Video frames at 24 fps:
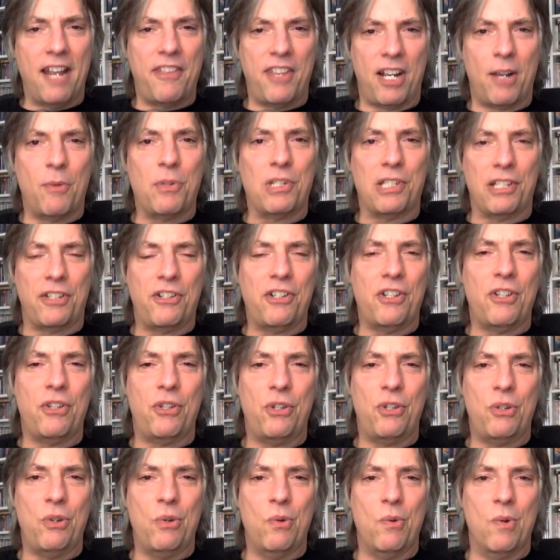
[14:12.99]
I think I was listening
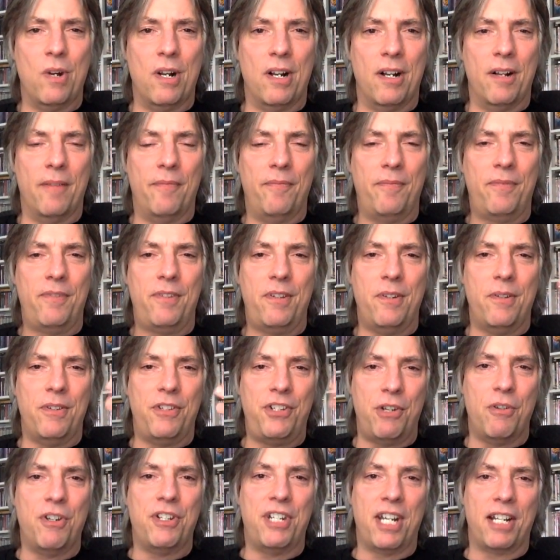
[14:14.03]
to uh, to
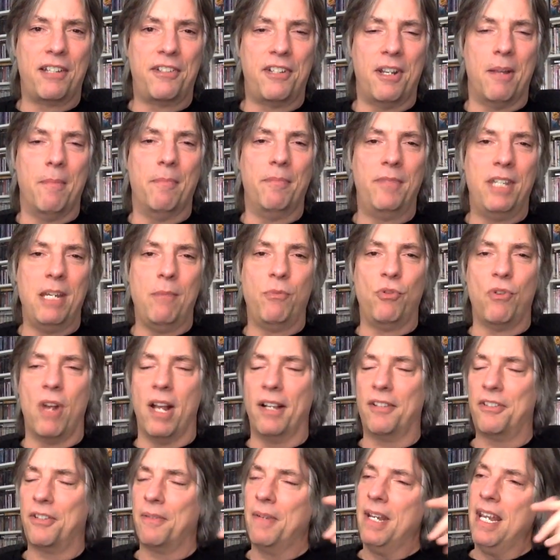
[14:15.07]
Sirius XM Deep
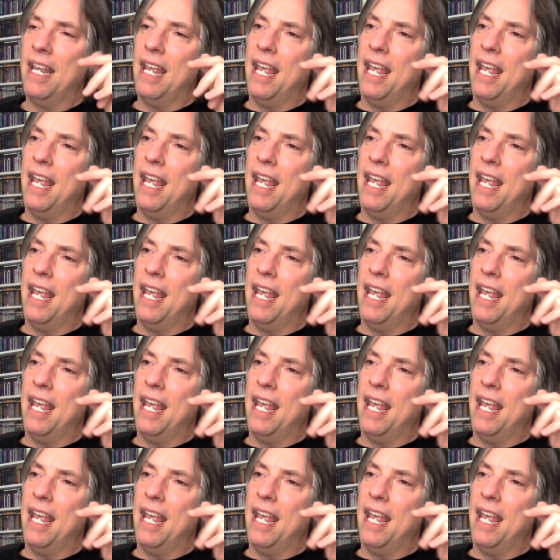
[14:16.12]
Tracks,